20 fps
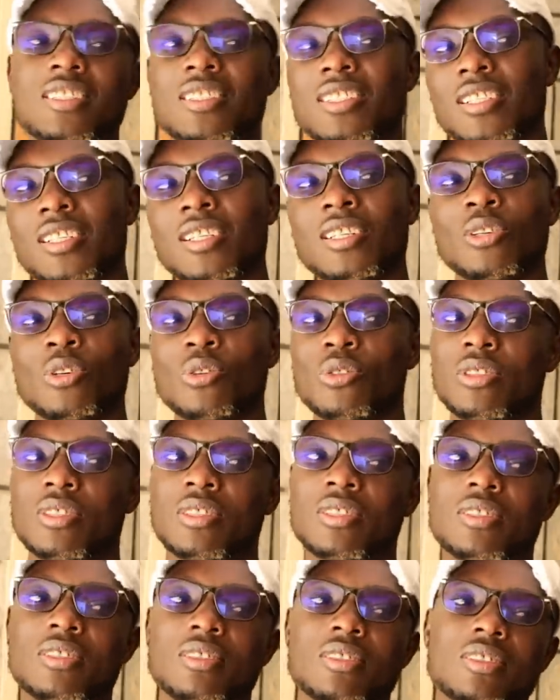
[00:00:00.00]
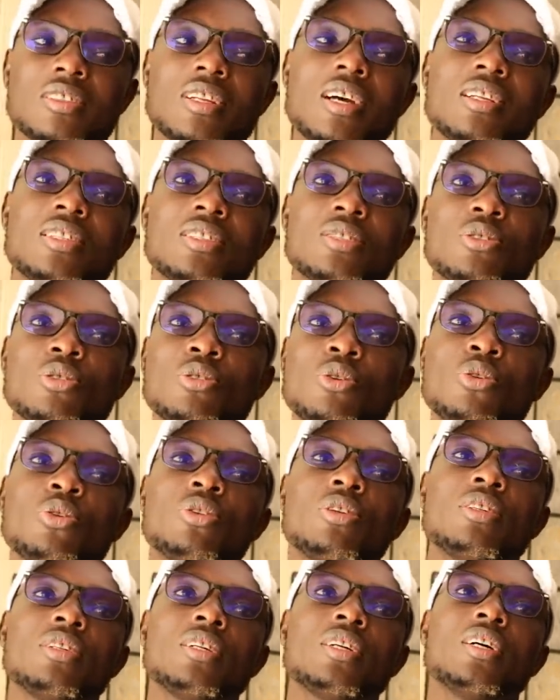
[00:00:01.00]
is still not that
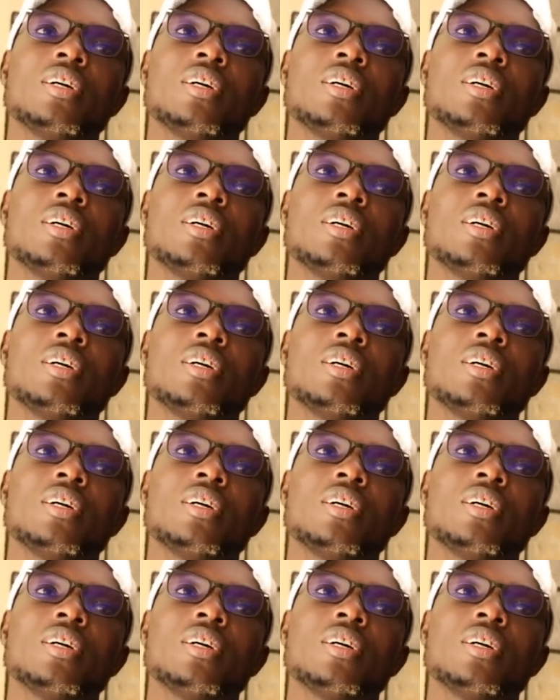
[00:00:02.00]
good.